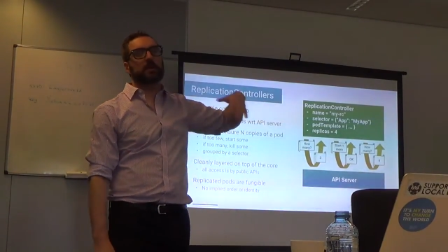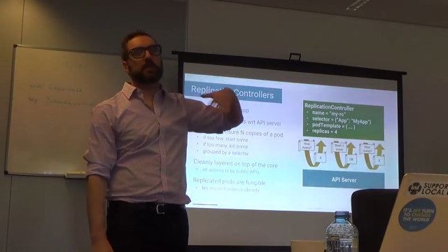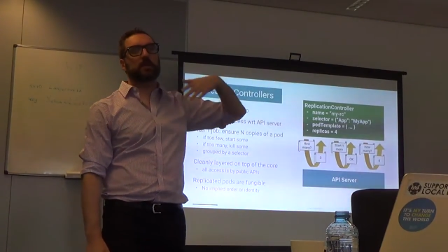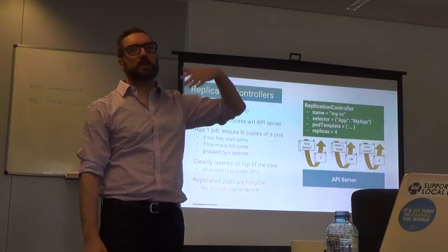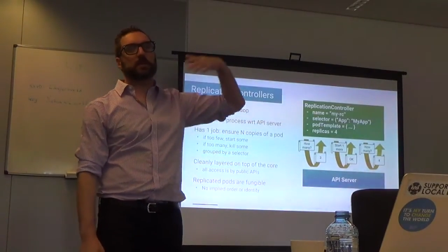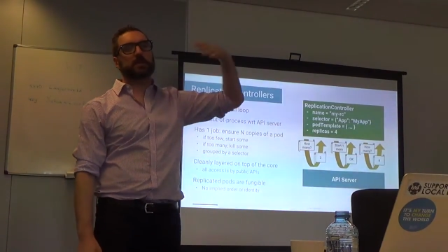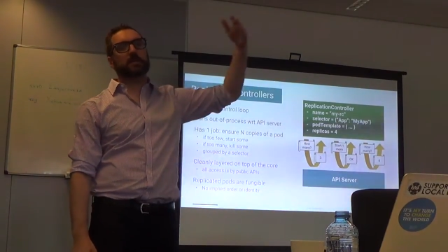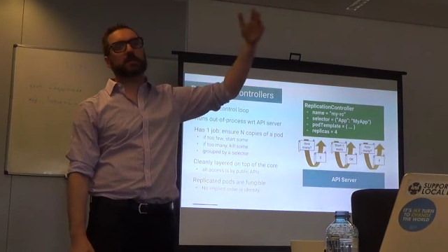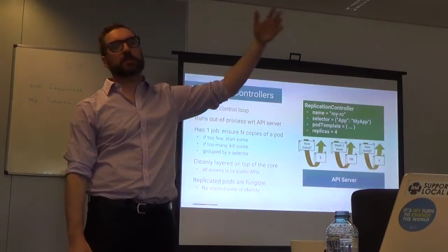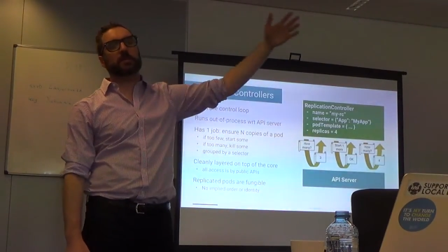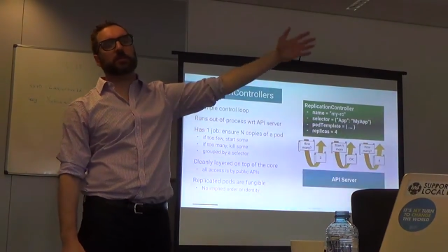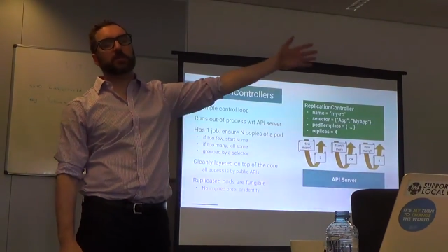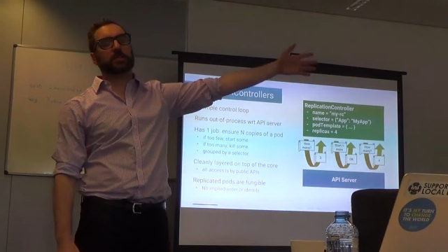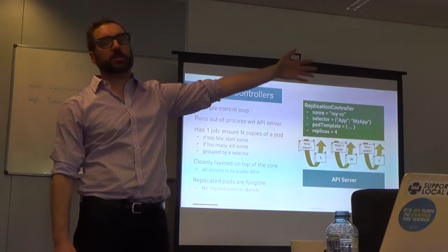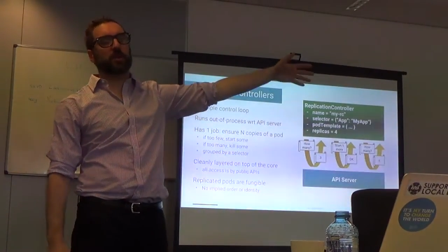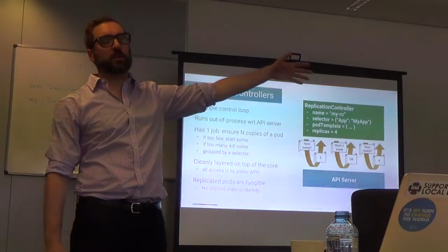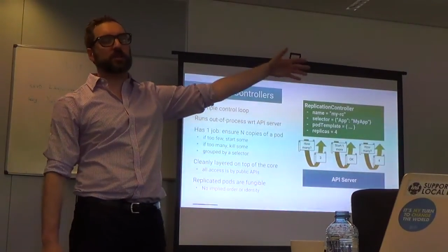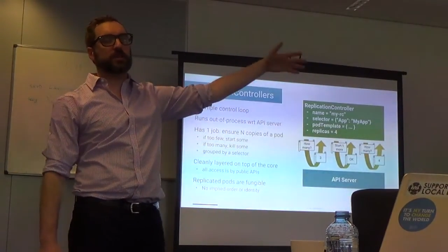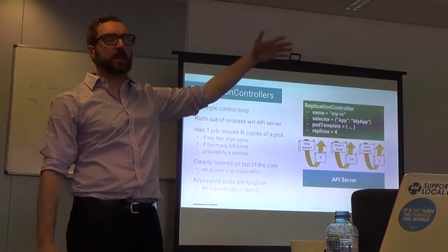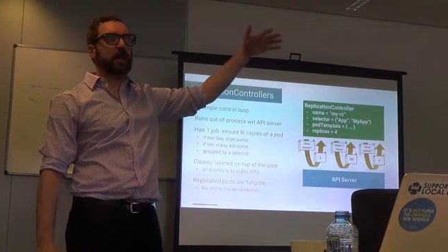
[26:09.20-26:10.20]
the system
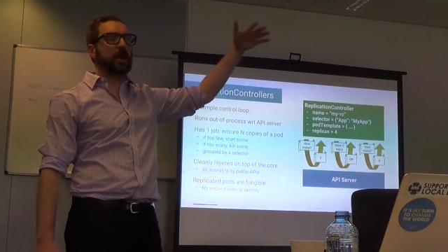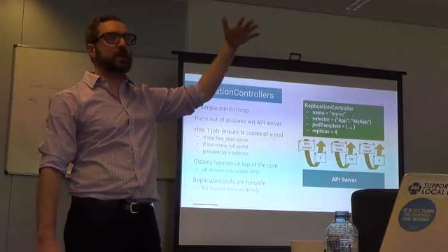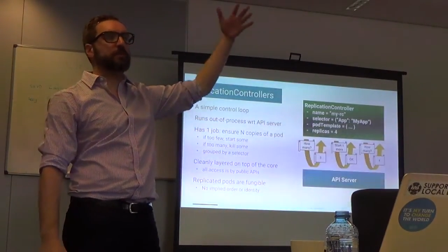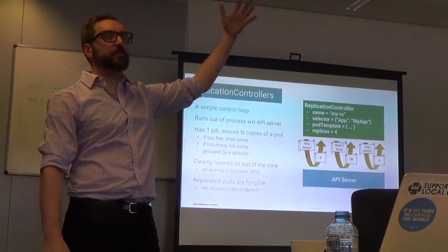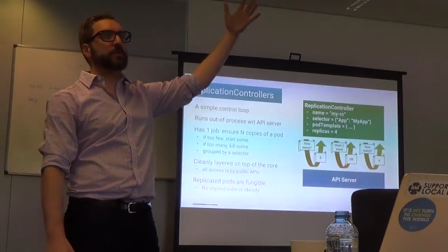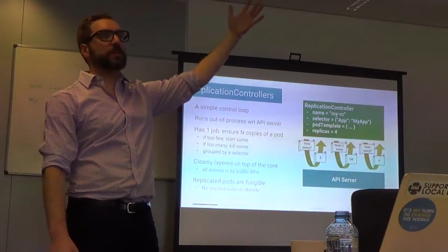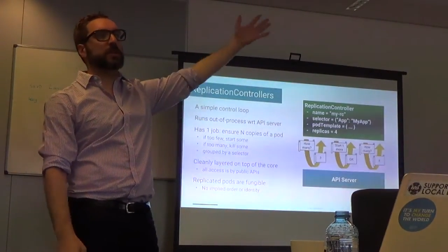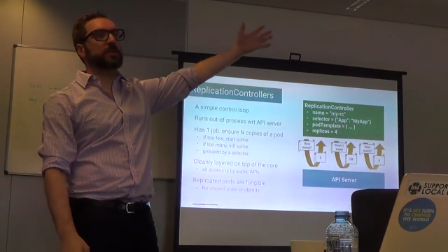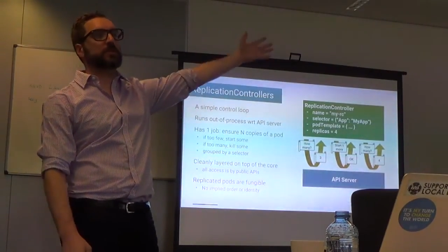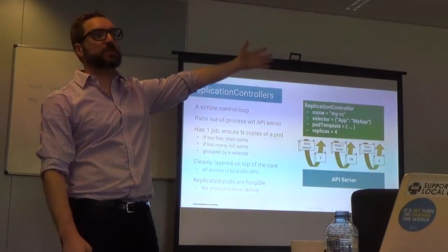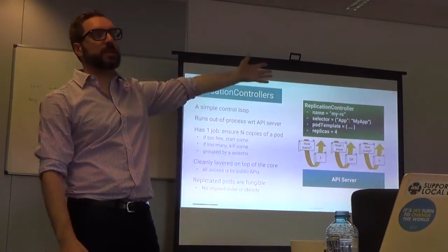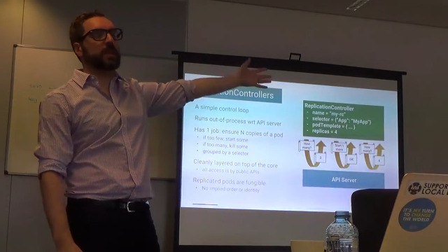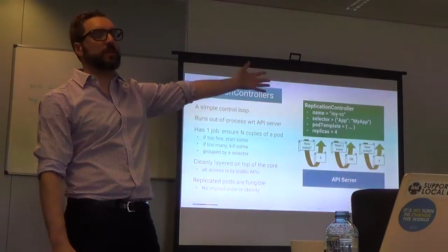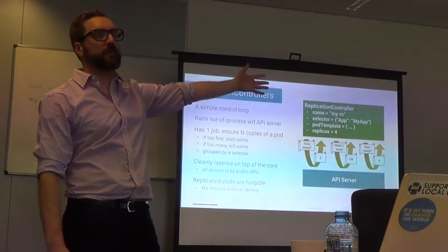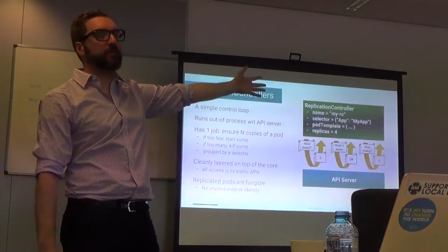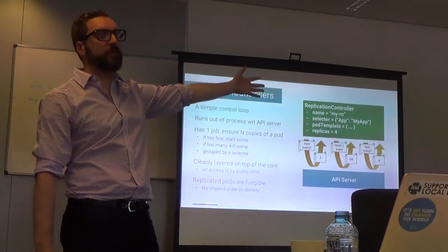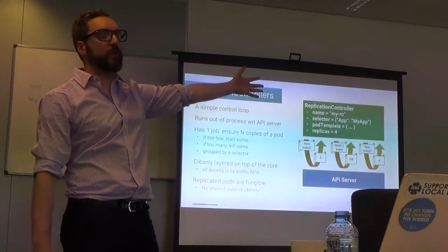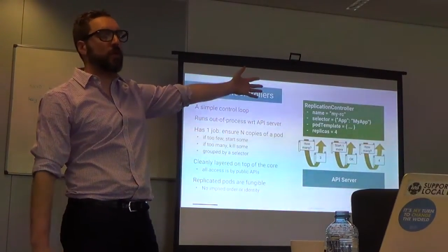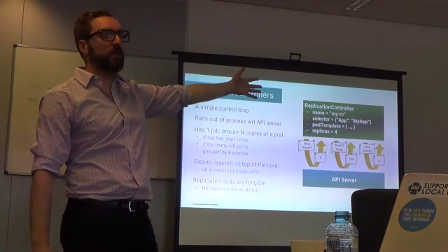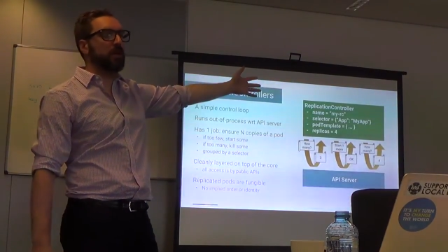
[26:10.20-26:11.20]
starts up, you say
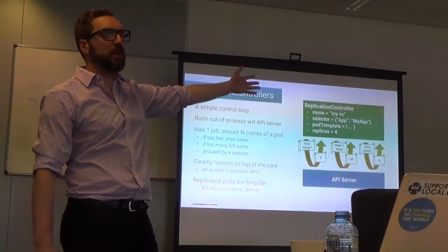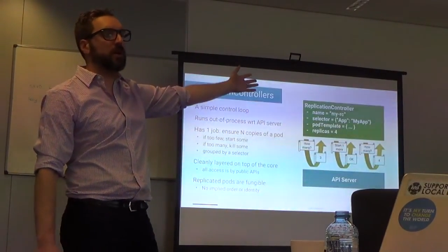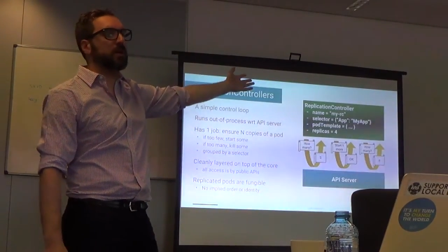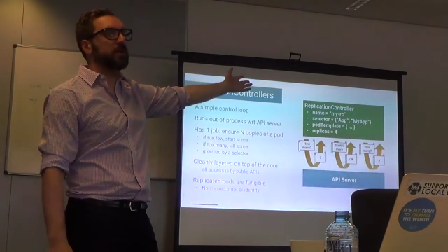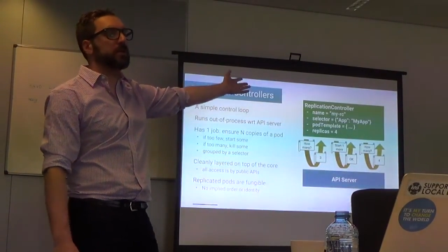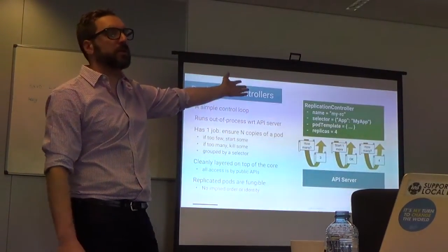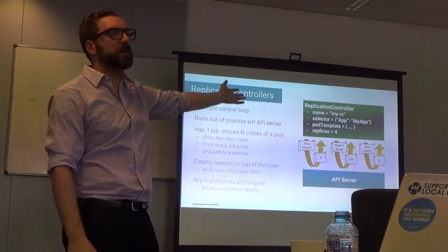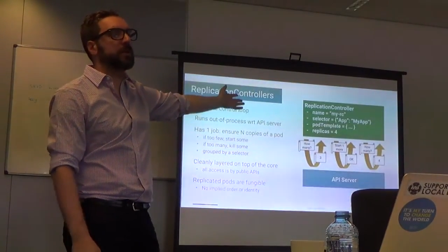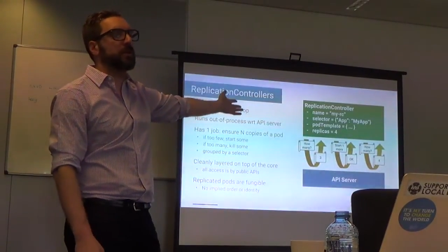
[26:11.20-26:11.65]
four,